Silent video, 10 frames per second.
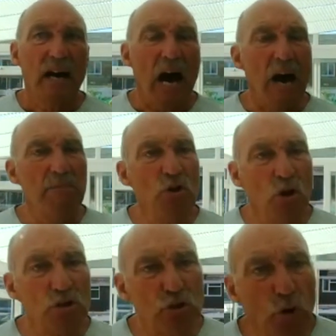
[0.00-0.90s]
I'm
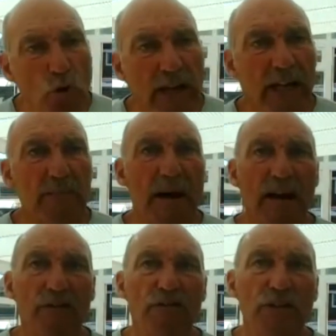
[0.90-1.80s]
not talking about
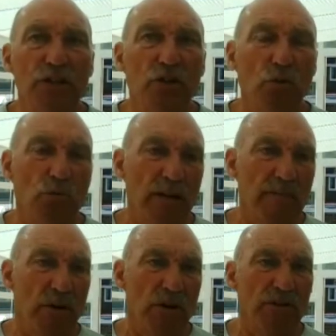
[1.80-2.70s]
a physical
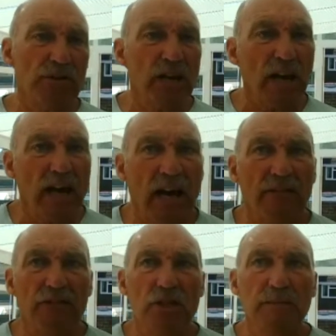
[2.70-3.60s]
rebirth. You
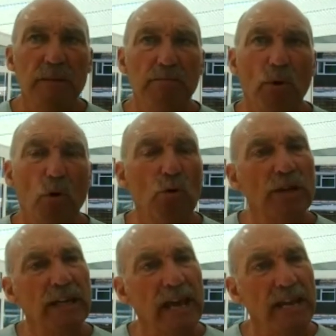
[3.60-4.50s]
have to be born
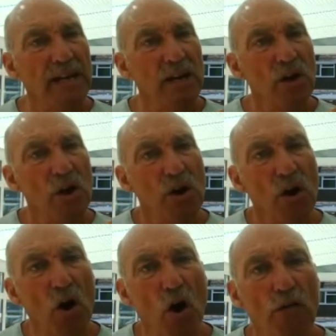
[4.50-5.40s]
again
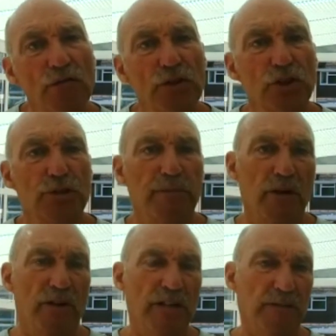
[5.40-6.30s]
of the
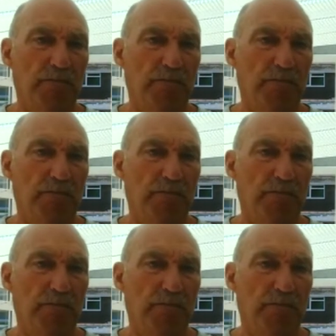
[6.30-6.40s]
Spirit.